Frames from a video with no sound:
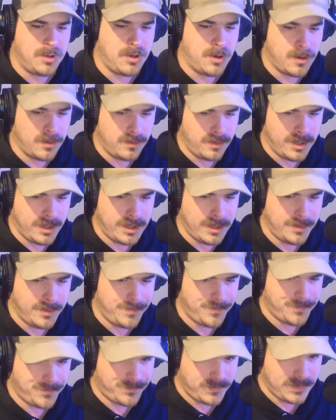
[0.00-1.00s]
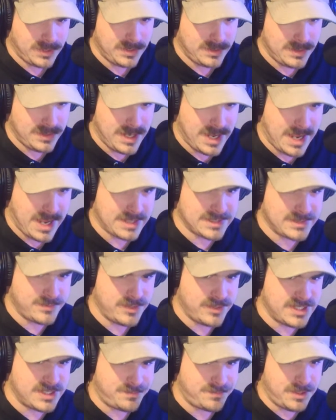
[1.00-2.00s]
parlay as
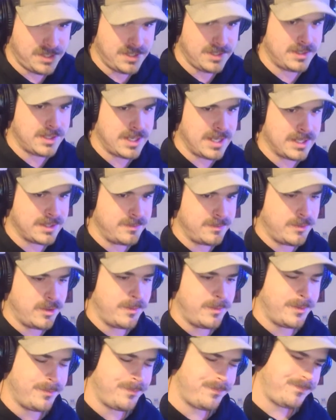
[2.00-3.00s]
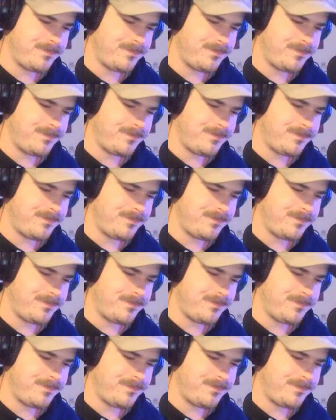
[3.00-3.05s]
we speak at the moment.